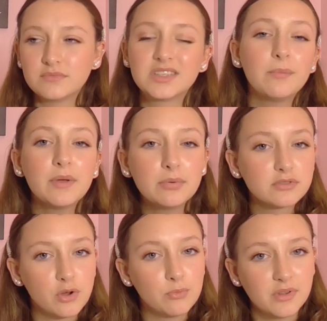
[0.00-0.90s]
some
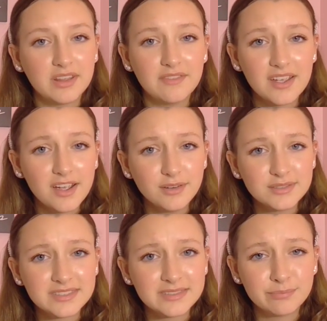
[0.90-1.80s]
people don't believe in
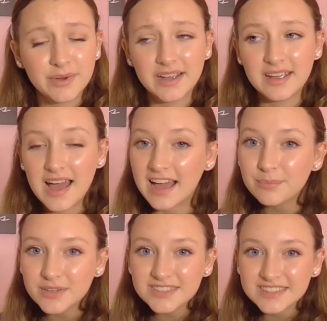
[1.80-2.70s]
ghosts, but
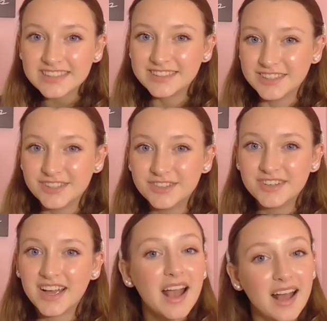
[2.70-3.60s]
I personally
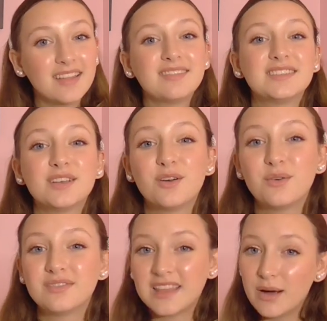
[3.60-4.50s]
do. Yeah,
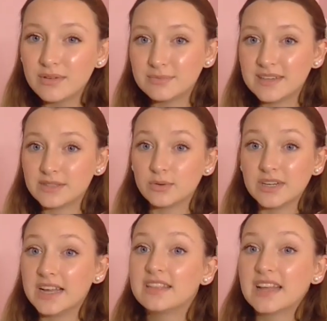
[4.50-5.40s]
so that was my
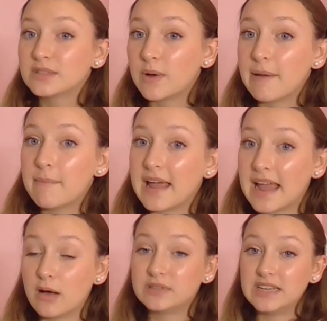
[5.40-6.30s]
story. That's why my
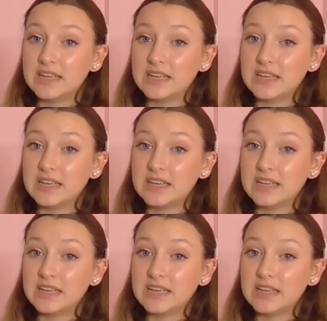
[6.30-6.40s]
house